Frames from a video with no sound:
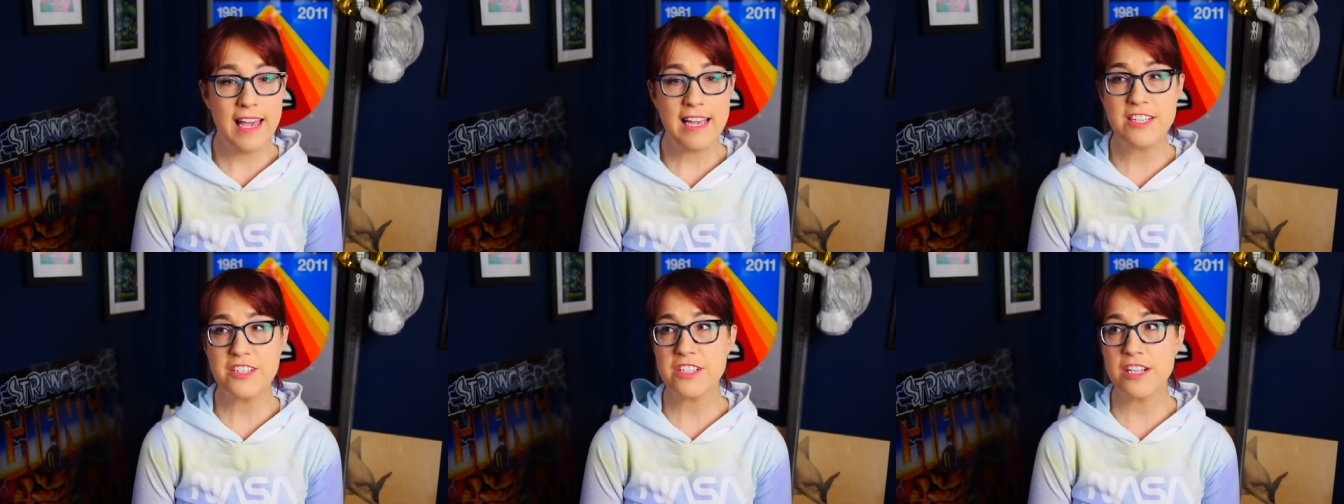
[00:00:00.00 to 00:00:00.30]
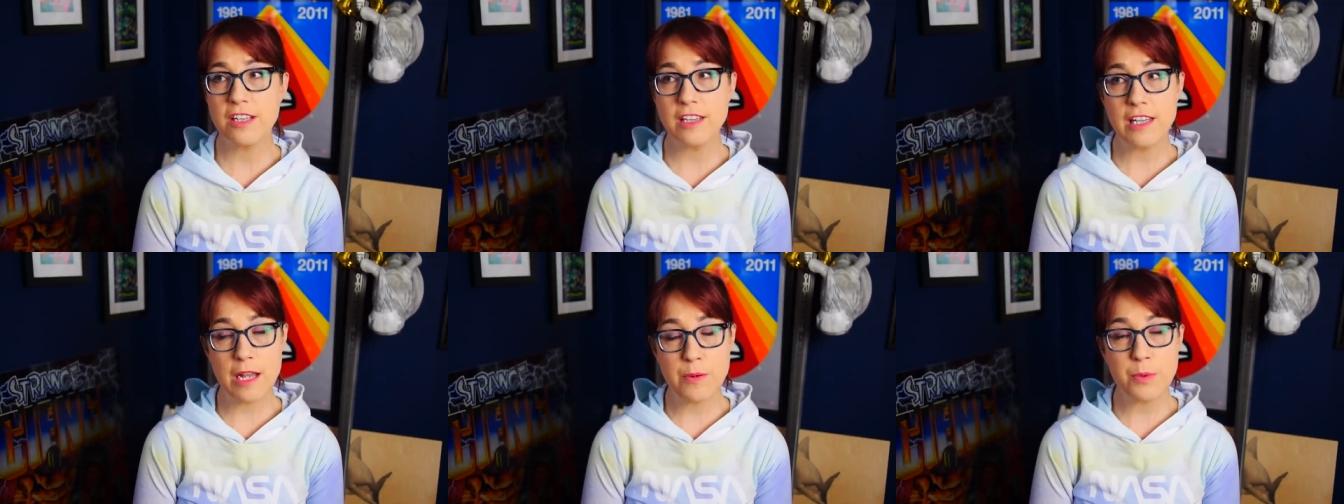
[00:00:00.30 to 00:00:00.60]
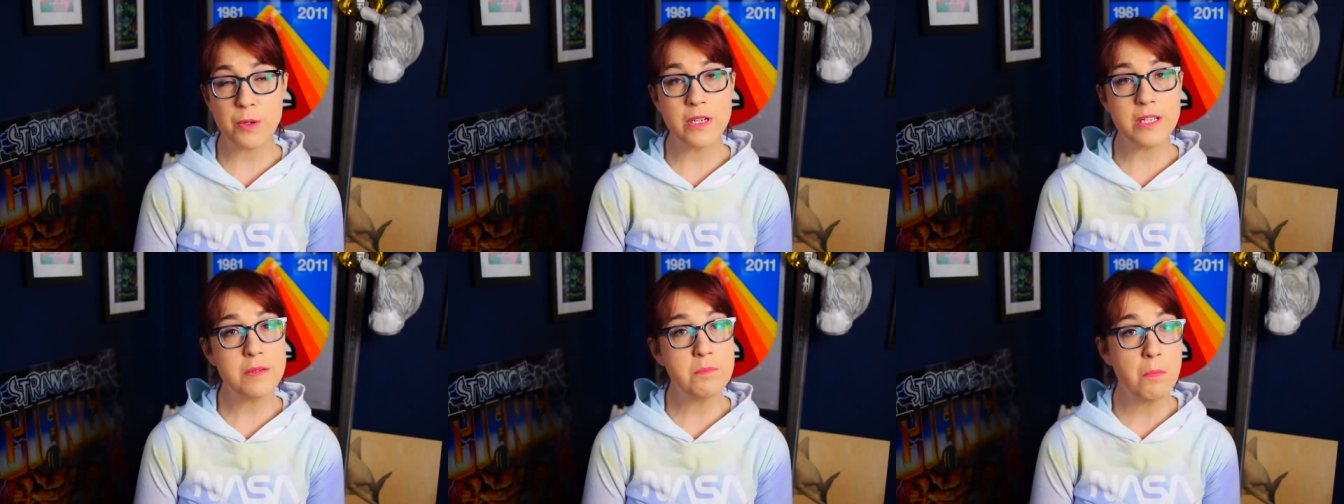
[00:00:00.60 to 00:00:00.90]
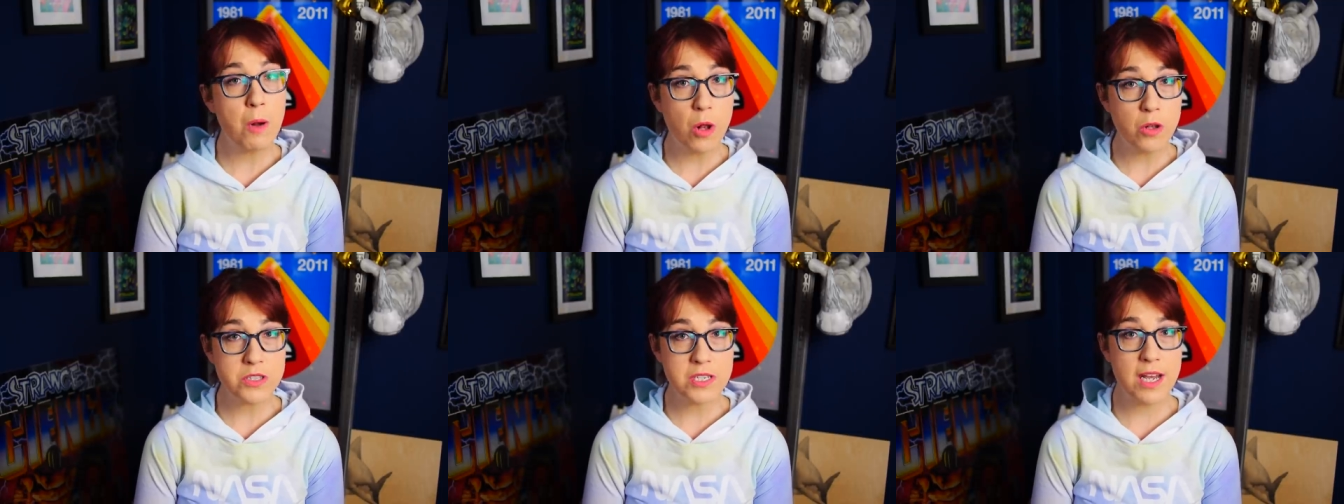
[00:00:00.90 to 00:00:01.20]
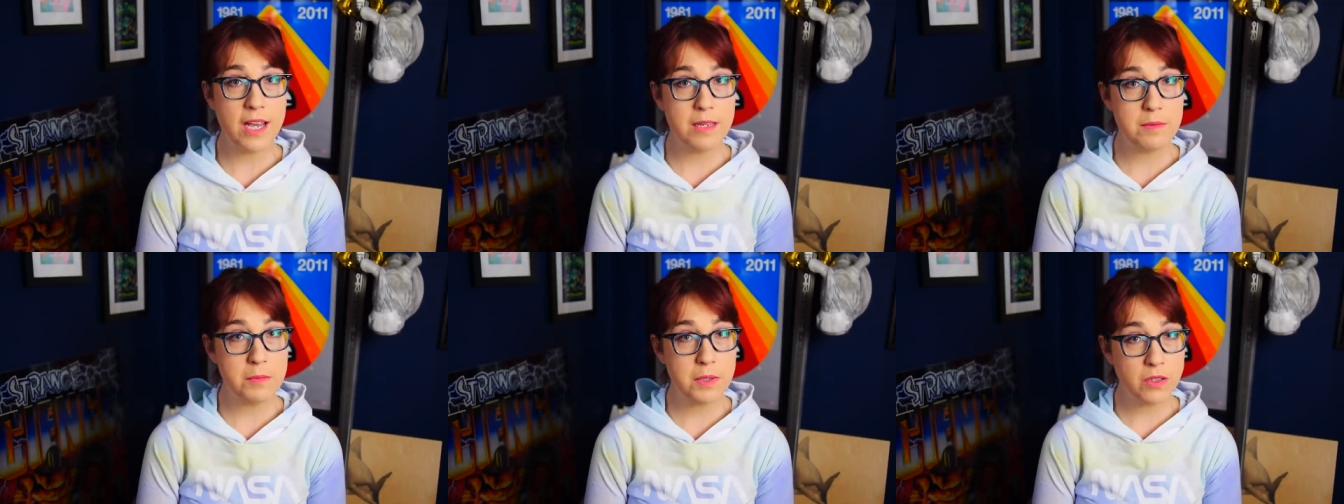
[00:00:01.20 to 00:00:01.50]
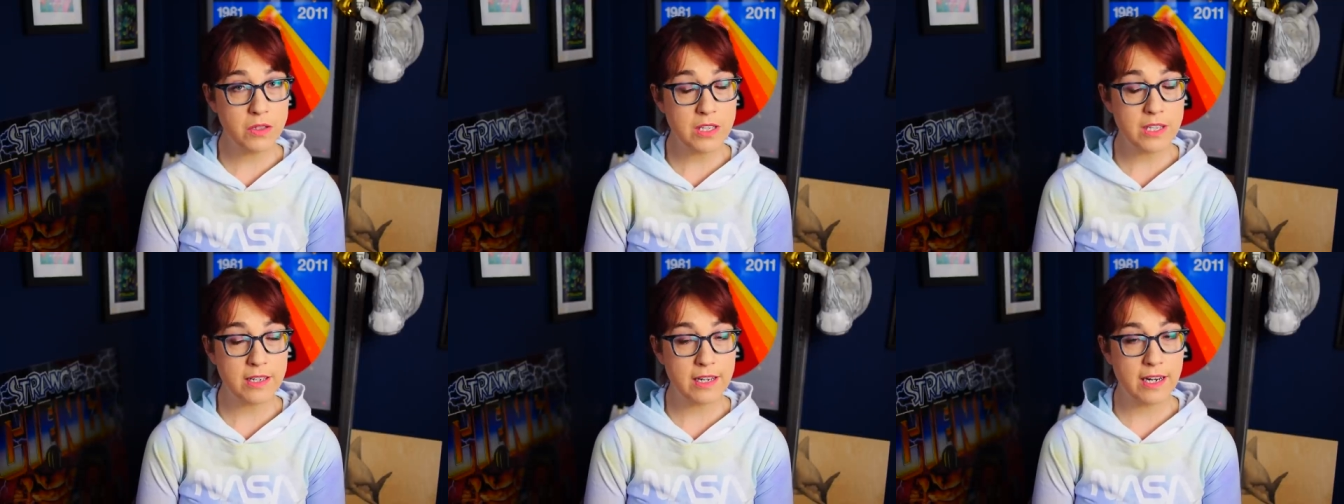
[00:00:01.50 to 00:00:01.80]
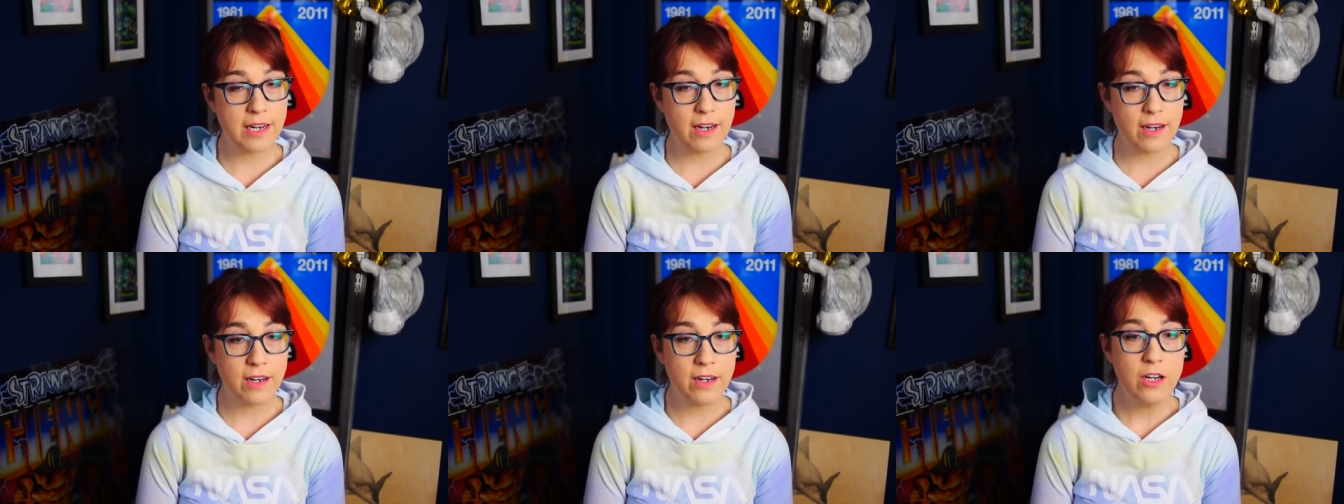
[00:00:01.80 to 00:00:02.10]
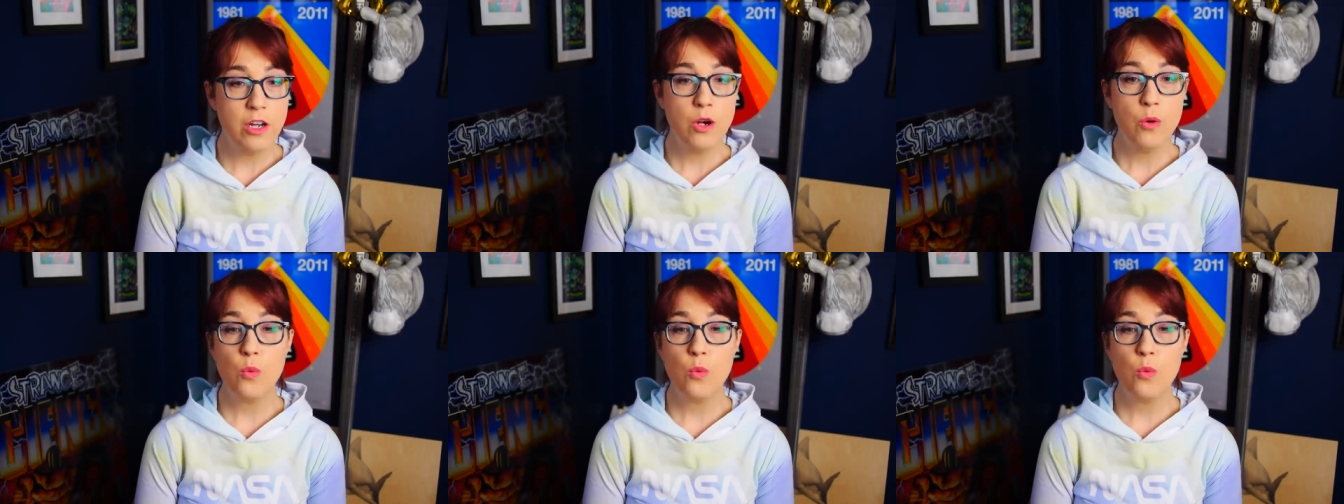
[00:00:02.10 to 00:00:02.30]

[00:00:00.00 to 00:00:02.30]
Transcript: a celebrity multimillionaire,